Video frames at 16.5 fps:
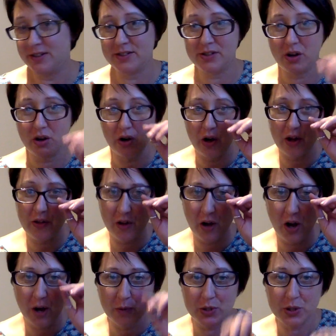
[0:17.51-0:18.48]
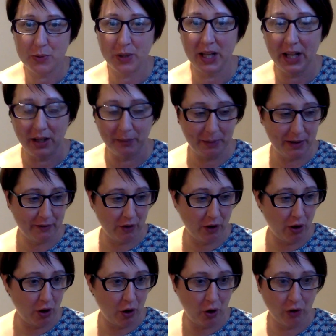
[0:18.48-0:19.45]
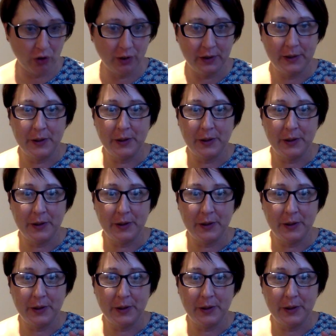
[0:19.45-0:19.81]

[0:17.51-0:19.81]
So I thought I would do a little bit of a haul,